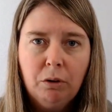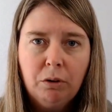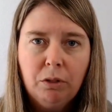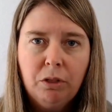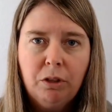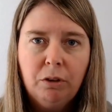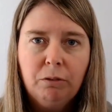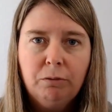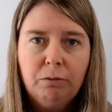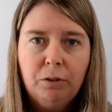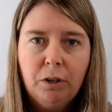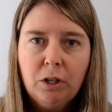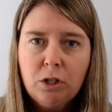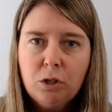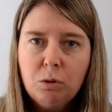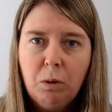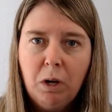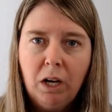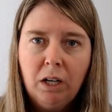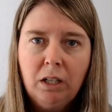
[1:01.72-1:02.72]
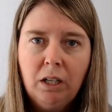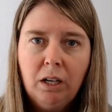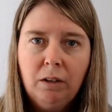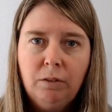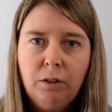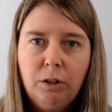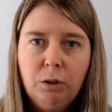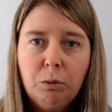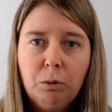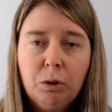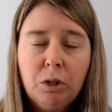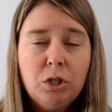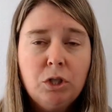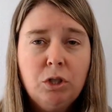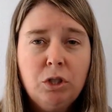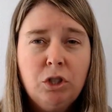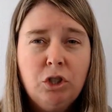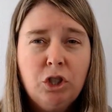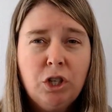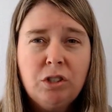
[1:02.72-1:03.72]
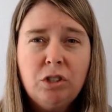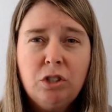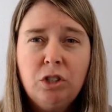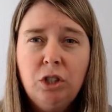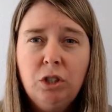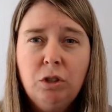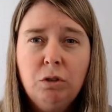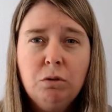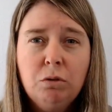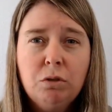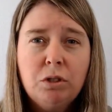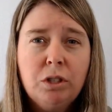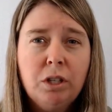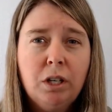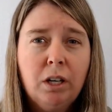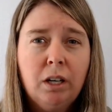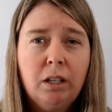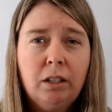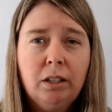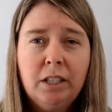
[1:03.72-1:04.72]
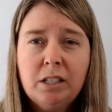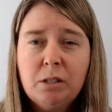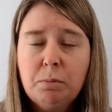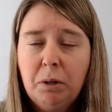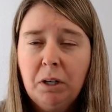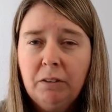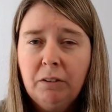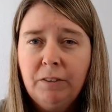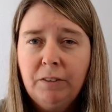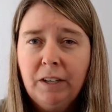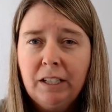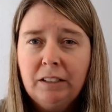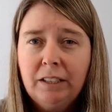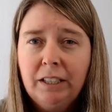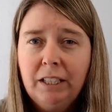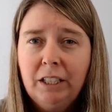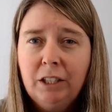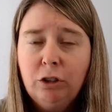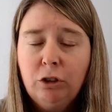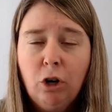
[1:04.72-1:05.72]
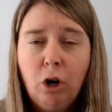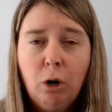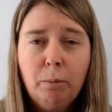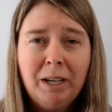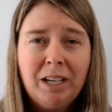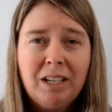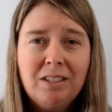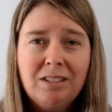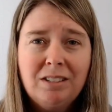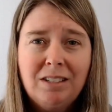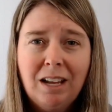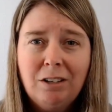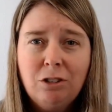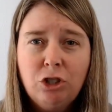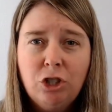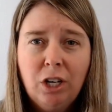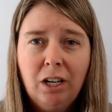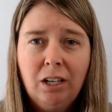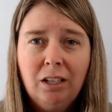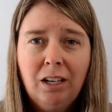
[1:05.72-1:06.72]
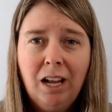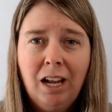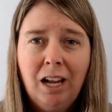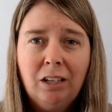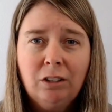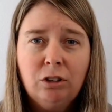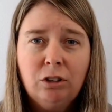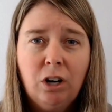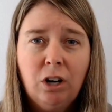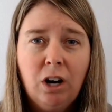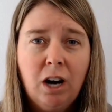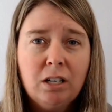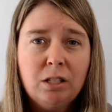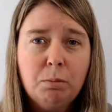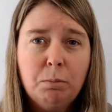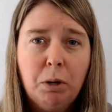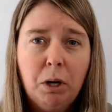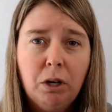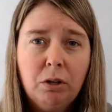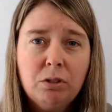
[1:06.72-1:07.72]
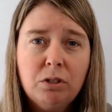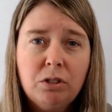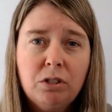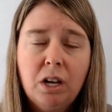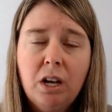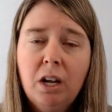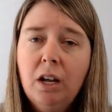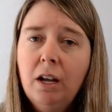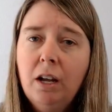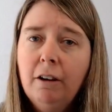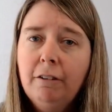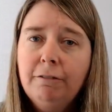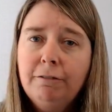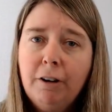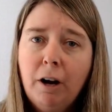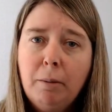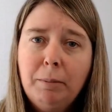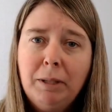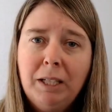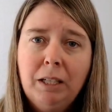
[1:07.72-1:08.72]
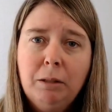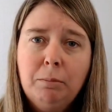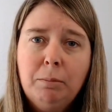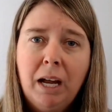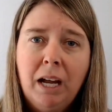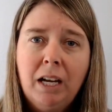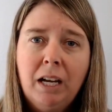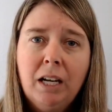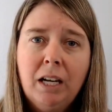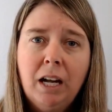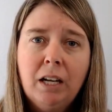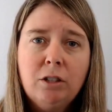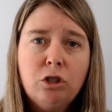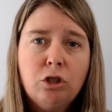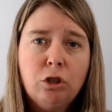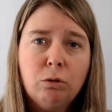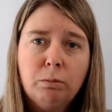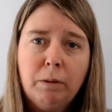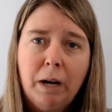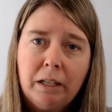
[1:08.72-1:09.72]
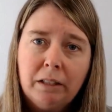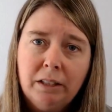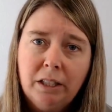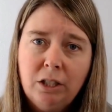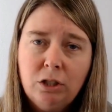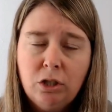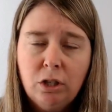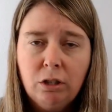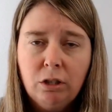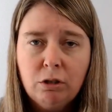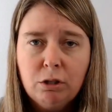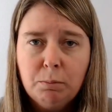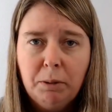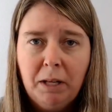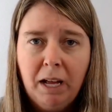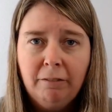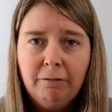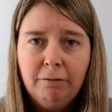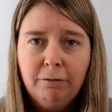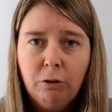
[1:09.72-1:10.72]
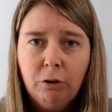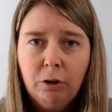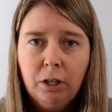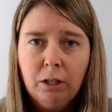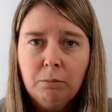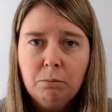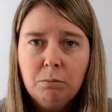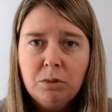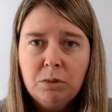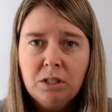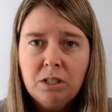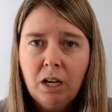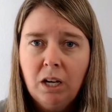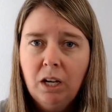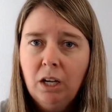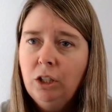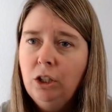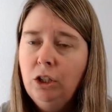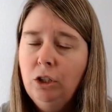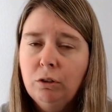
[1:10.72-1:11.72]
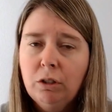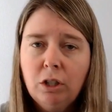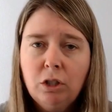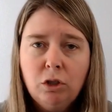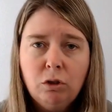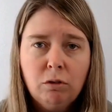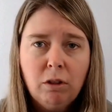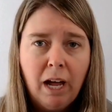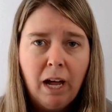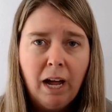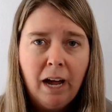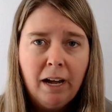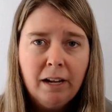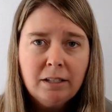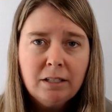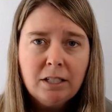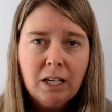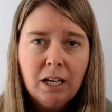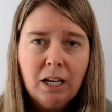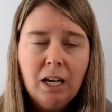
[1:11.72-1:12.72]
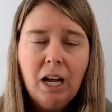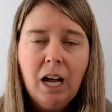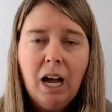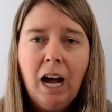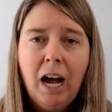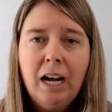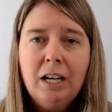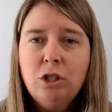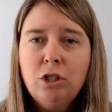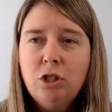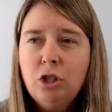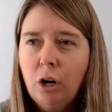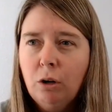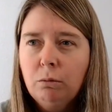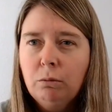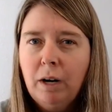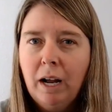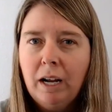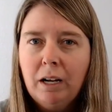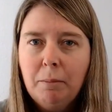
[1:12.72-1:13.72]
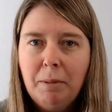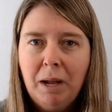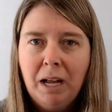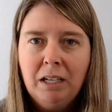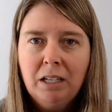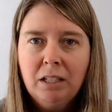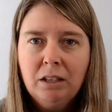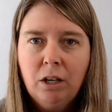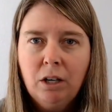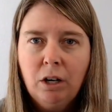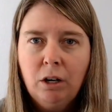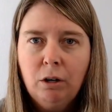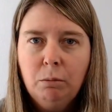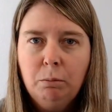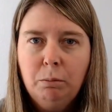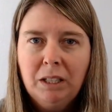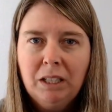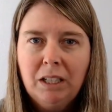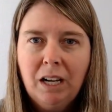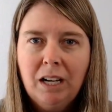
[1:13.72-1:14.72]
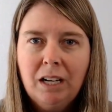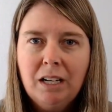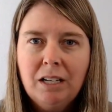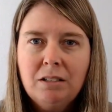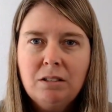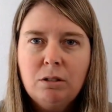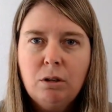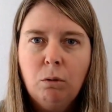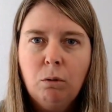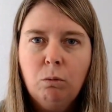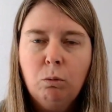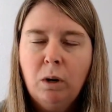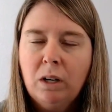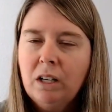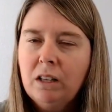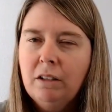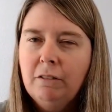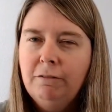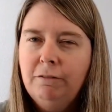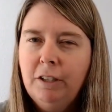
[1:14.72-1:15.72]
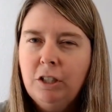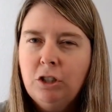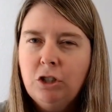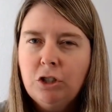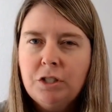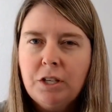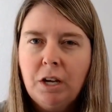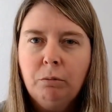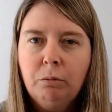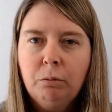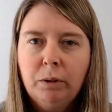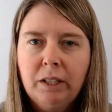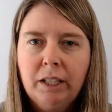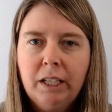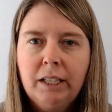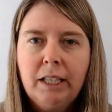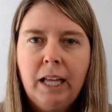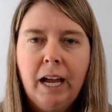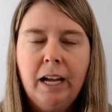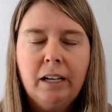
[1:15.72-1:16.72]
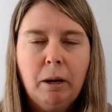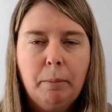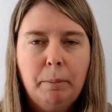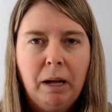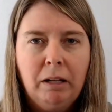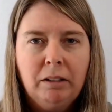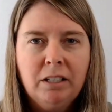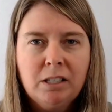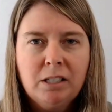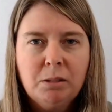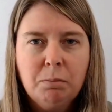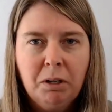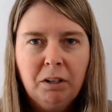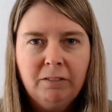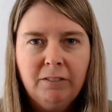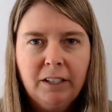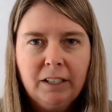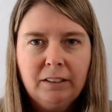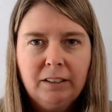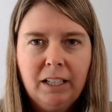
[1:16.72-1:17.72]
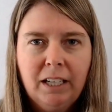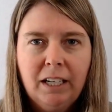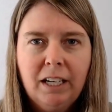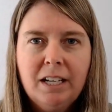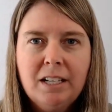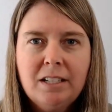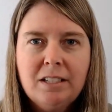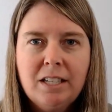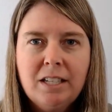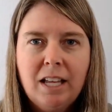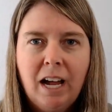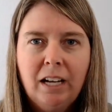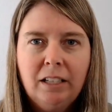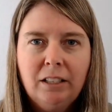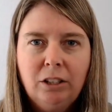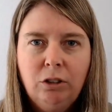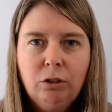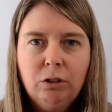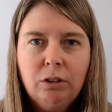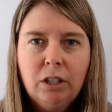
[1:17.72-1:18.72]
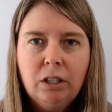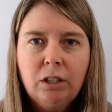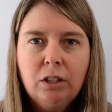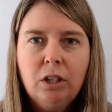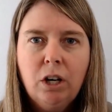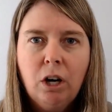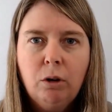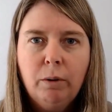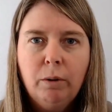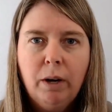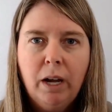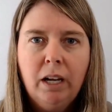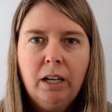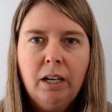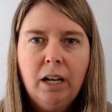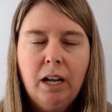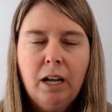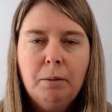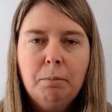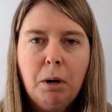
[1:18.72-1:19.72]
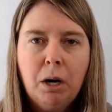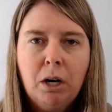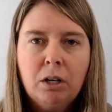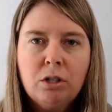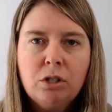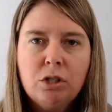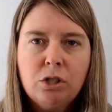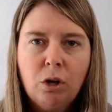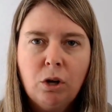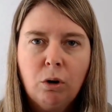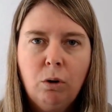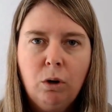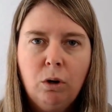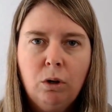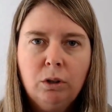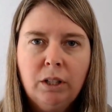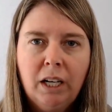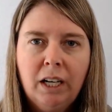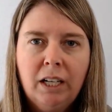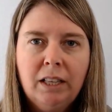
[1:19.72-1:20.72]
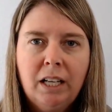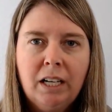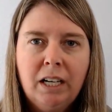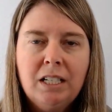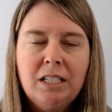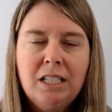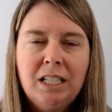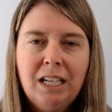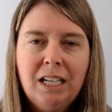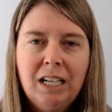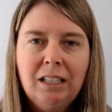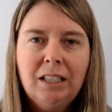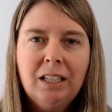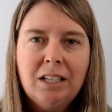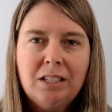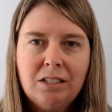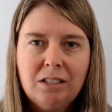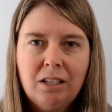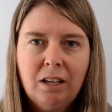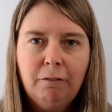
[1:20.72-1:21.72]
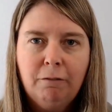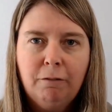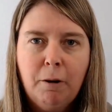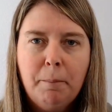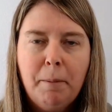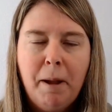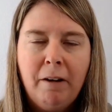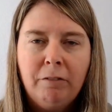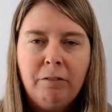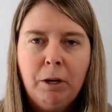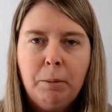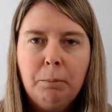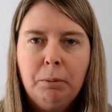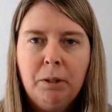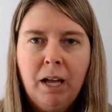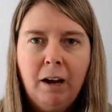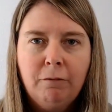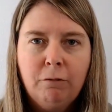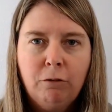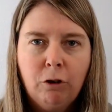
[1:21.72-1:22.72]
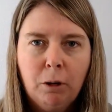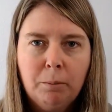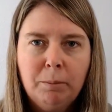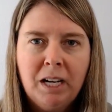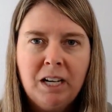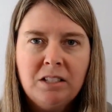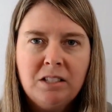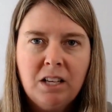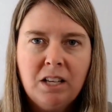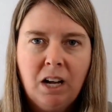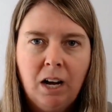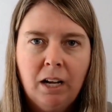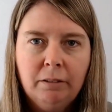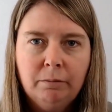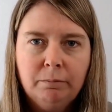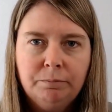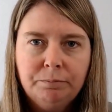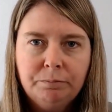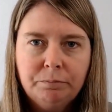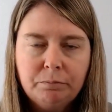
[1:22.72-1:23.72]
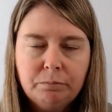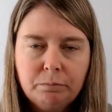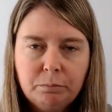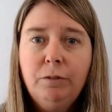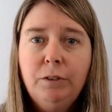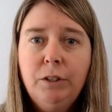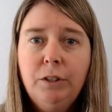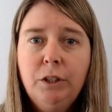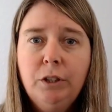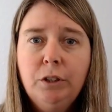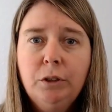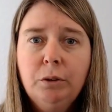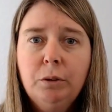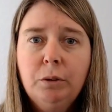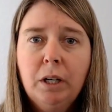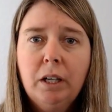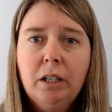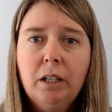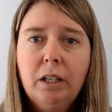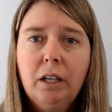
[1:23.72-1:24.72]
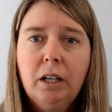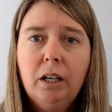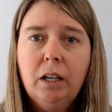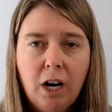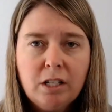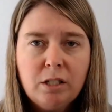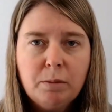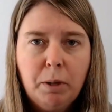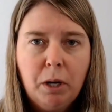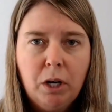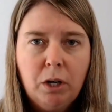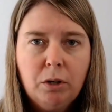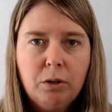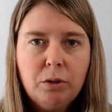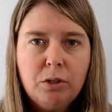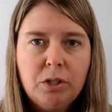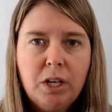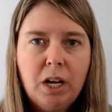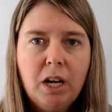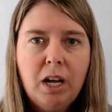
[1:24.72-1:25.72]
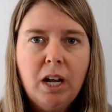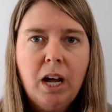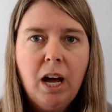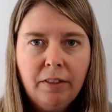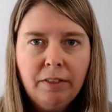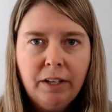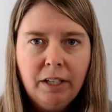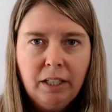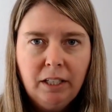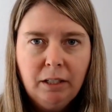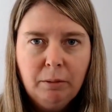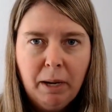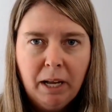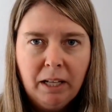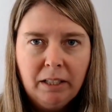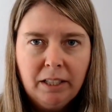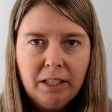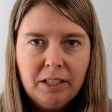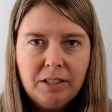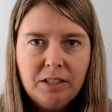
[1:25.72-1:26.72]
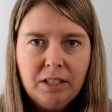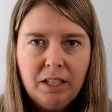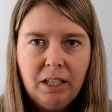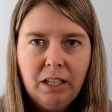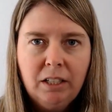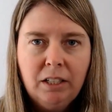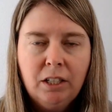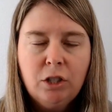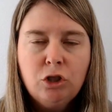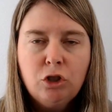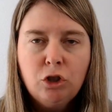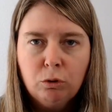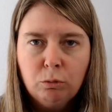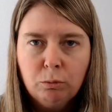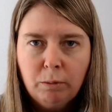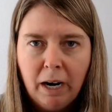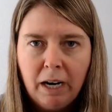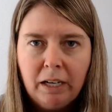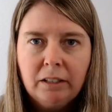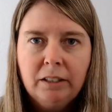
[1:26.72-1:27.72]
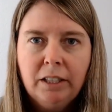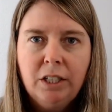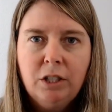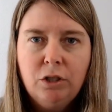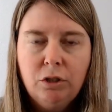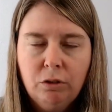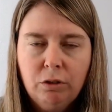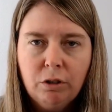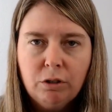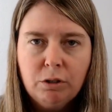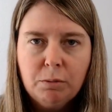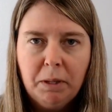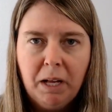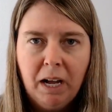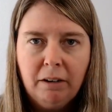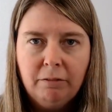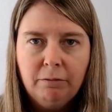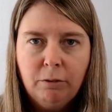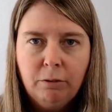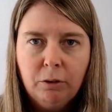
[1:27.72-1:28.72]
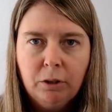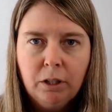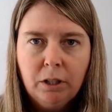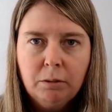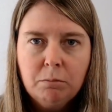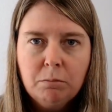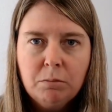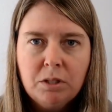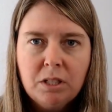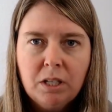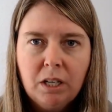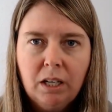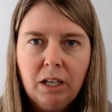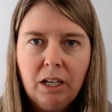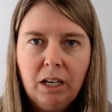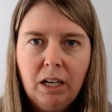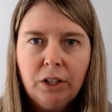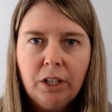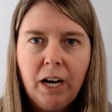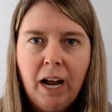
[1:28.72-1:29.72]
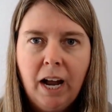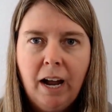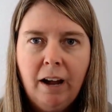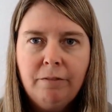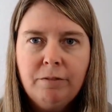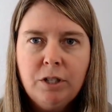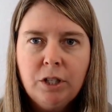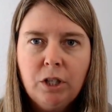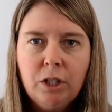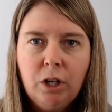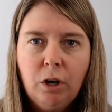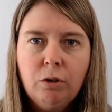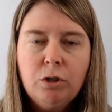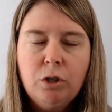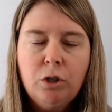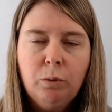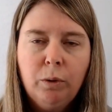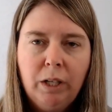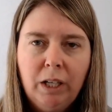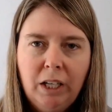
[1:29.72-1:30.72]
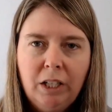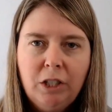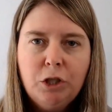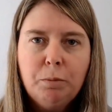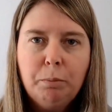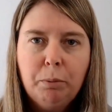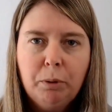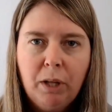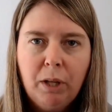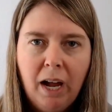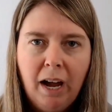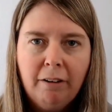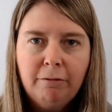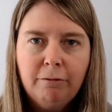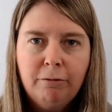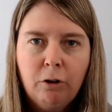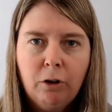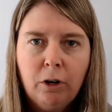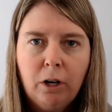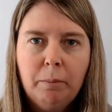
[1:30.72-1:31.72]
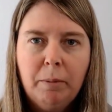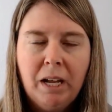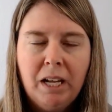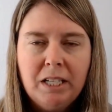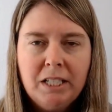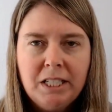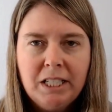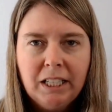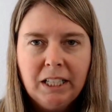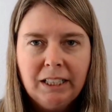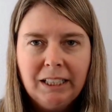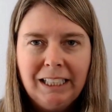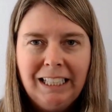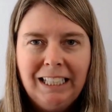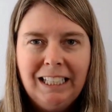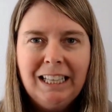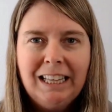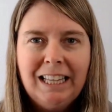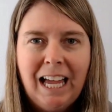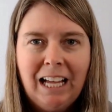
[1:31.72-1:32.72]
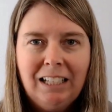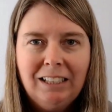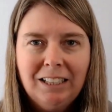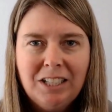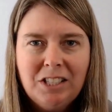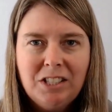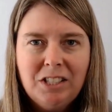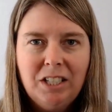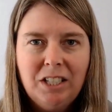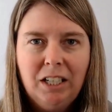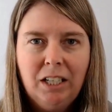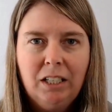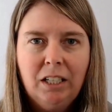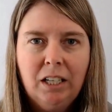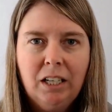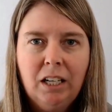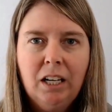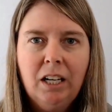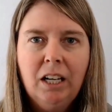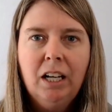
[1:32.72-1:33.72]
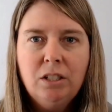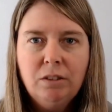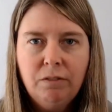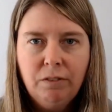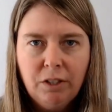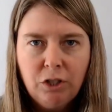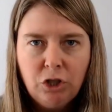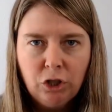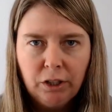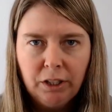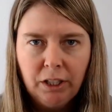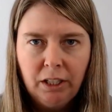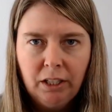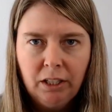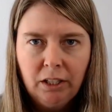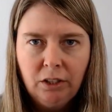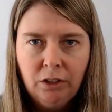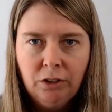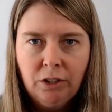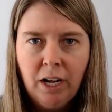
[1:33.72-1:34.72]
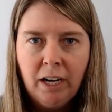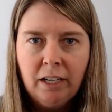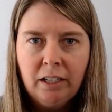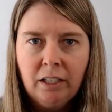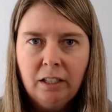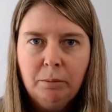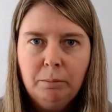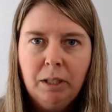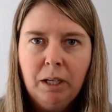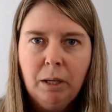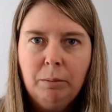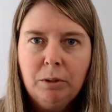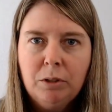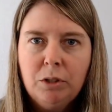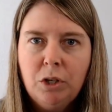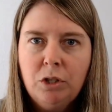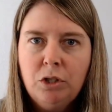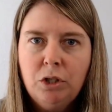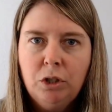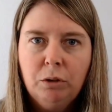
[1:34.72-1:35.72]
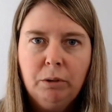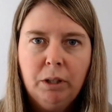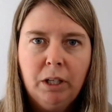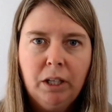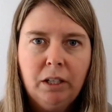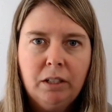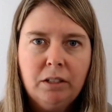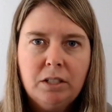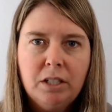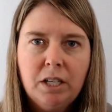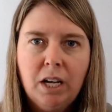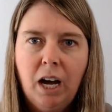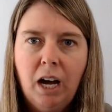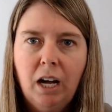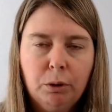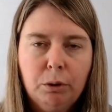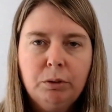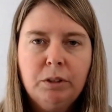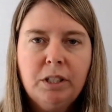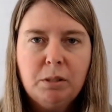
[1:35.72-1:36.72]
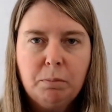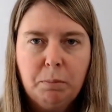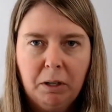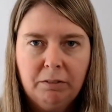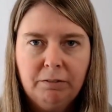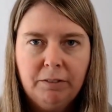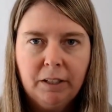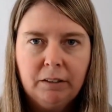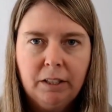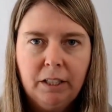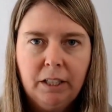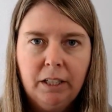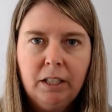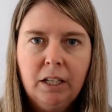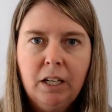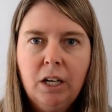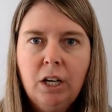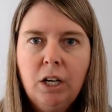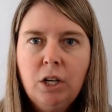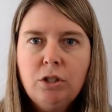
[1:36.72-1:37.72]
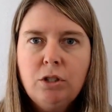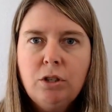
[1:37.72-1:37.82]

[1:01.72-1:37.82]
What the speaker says: both. The first one, if you were to just use the List Perfectly Chrome extension and cross post from eBay directly to those platforms, you can do that. I don't recommend it though, because one of the features I really like about List Perfectly is that you can go in and mark sold, and then it delists it from every platform that it's on. If you cross post on the eBay listing directly to those platforms, you're going to have to go to each platform and delete that listing individually. You're not going to be able to do it through List Perfectly.